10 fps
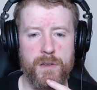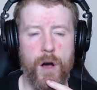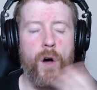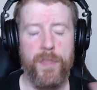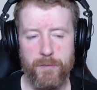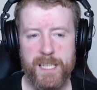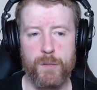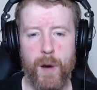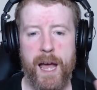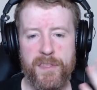The
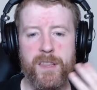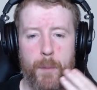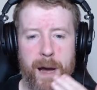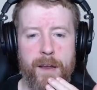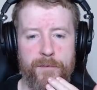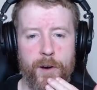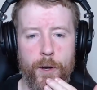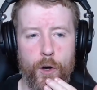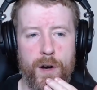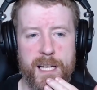reason why I think they'll ban
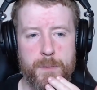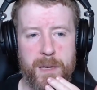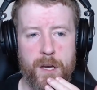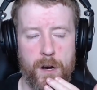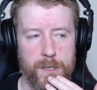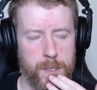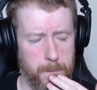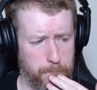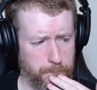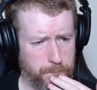Inferno is
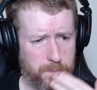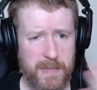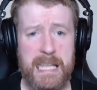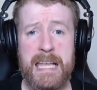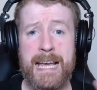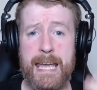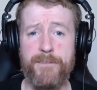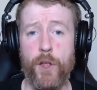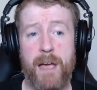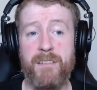because
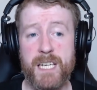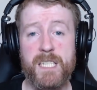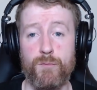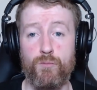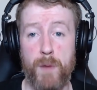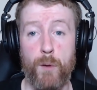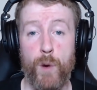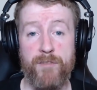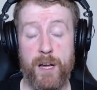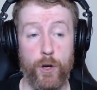even though they have a decent
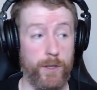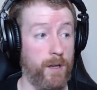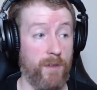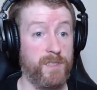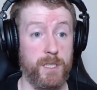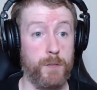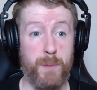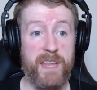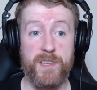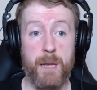win record on it, obviously they just
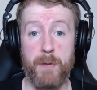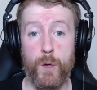beat Team